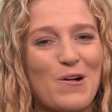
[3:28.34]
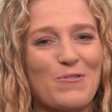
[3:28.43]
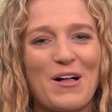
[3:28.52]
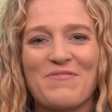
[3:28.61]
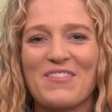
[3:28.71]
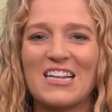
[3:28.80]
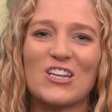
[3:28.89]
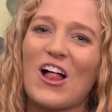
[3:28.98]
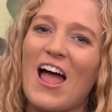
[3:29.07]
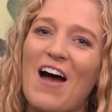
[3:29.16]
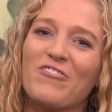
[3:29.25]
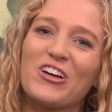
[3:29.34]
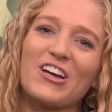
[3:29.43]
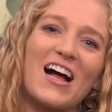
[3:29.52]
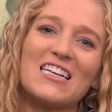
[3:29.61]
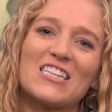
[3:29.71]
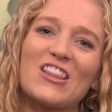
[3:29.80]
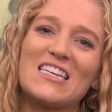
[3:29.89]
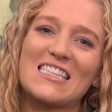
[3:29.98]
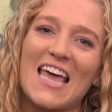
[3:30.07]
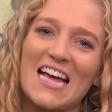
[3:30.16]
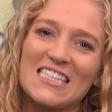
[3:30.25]
Well, that's all I have for you guys on
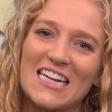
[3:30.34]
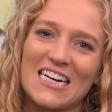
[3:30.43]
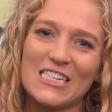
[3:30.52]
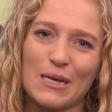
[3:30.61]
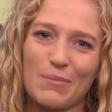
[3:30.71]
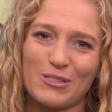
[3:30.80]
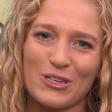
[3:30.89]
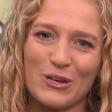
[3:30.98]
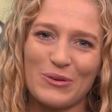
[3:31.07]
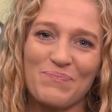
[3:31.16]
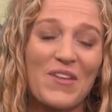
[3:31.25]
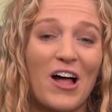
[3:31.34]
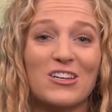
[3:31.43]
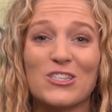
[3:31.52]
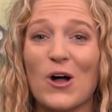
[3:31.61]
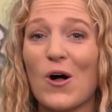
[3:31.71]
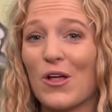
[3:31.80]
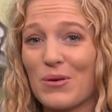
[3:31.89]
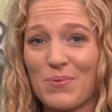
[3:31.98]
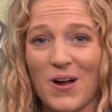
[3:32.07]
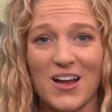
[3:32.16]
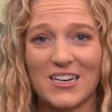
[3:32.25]
this case studies episode. I'll list all the
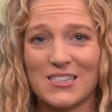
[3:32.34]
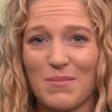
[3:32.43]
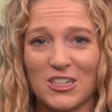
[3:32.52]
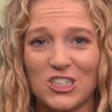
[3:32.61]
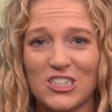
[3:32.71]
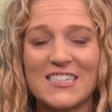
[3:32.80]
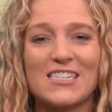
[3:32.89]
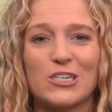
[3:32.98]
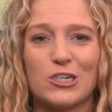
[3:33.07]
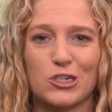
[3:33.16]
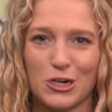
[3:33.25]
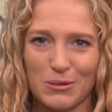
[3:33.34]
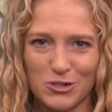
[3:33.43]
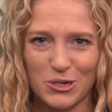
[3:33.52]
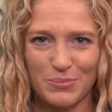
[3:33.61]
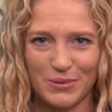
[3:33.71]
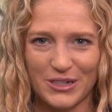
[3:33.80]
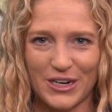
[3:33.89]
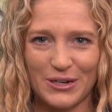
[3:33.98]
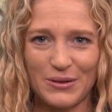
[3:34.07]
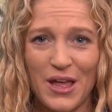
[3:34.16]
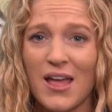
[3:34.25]
products mentioned in the description
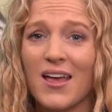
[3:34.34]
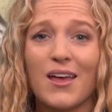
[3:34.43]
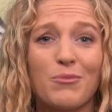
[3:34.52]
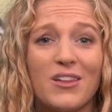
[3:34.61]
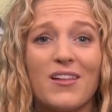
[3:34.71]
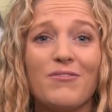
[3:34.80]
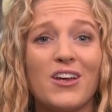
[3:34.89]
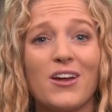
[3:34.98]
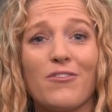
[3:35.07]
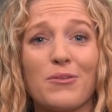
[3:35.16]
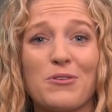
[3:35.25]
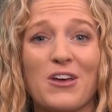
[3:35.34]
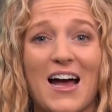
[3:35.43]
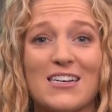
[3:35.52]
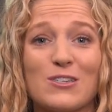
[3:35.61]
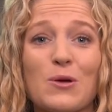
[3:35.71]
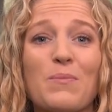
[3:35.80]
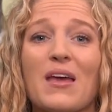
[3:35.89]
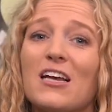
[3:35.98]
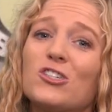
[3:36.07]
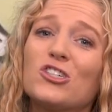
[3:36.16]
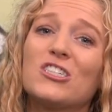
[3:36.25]
below, and we'd love to hear from you guys, so
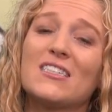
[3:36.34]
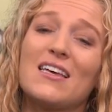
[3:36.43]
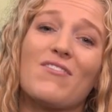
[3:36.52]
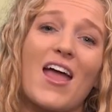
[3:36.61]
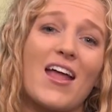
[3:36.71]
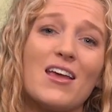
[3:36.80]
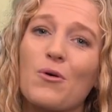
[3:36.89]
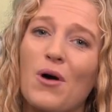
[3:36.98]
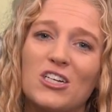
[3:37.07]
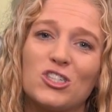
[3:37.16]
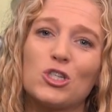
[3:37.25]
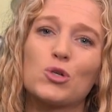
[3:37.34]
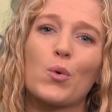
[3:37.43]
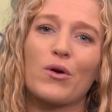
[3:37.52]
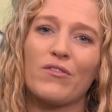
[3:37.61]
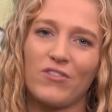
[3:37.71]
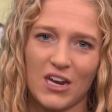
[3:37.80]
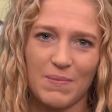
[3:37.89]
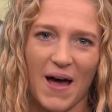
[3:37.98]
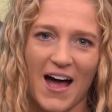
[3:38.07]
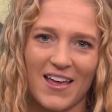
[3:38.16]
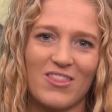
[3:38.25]
make sure to leave any questions or
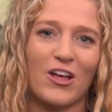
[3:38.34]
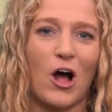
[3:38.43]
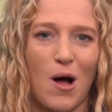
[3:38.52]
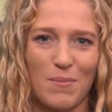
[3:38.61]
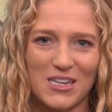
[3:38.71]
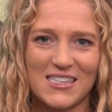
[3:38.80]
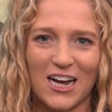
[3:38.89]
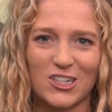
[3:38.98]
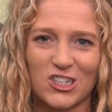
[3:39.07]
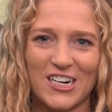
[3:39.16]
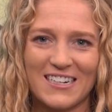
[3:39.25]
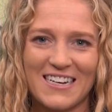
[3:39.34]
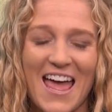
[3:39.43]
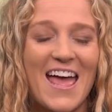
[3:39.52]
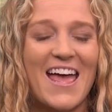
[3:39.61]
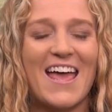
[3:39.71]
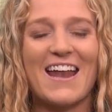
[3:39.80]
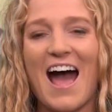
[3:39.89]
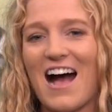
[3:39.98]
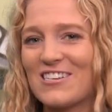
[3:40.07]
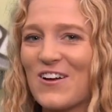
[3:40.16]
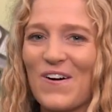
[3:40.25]
feedback in the comment section. And
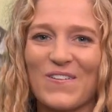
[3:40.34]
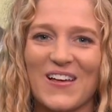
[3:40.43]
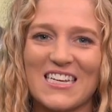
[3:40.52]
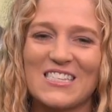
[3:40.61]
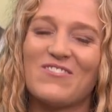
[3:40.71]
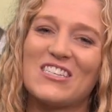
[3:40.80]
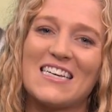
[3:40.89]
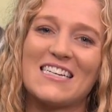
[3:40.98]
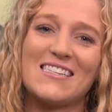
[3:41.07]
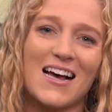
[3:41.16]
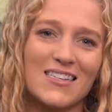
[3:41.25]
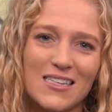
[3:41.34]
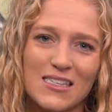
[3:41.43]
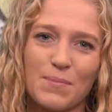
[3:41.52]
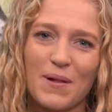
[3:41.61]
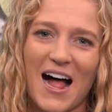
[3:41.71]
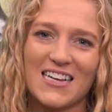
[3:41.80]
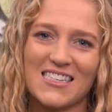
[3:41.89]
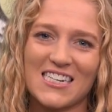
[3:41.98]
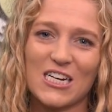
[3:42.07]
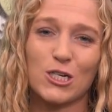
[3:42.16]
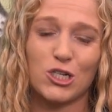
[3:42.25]
as always, visit
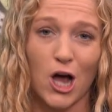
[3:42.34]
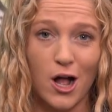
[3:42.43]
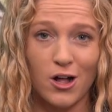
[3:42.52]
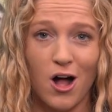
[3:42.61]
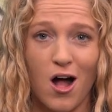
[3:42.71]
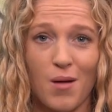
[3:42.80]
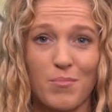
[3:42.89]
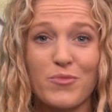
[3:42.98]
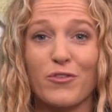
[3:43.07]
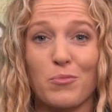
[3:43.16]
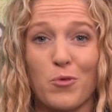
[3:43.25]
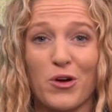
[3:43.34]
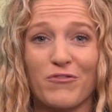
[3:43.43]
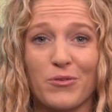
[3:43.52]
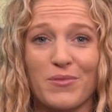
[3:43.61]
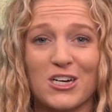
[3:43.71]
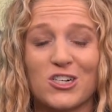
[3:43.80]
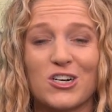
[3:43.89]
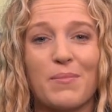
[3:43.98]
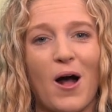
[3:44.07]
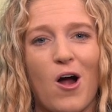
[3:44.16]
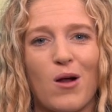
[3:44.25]
dustlessblasting.com for more information
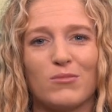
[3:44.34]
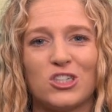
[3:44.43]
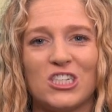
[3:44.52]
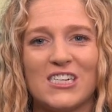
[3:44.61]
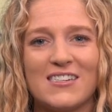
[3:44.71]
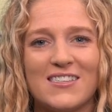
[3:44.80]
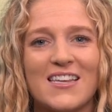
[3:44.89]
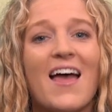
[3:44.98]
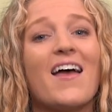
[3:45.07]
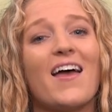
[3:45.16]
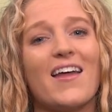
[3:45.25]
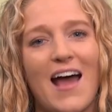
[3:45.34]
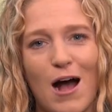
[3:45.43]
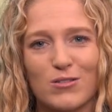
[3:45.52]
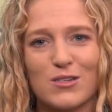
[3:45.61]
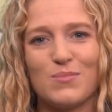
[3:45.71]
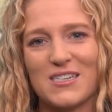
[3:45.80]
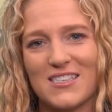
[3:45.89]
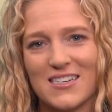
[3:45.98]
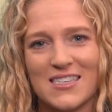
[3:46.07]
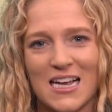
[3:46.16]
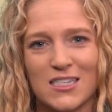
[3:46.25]
about our machines and how to be
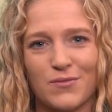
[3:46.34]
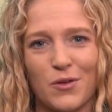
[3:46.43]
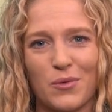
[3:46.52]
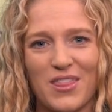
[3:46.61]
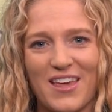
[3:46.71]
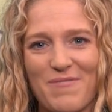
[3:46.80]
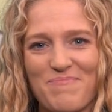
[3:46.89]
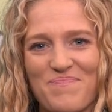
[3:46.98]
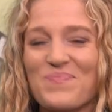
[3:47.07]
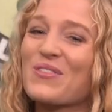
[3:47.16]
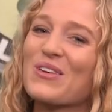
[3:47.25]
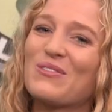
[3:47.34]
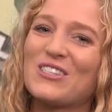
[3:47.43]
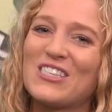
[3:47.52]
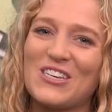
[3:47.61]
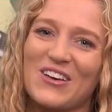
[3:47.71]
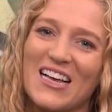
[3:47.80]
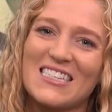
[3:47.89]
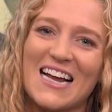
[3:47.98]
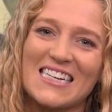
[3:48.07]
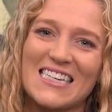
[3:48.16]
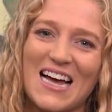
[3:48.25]
successful with them. We'll see you guys
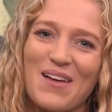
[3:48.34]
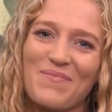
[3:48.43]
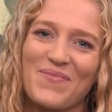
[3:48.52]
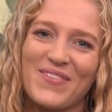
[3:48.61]
next time.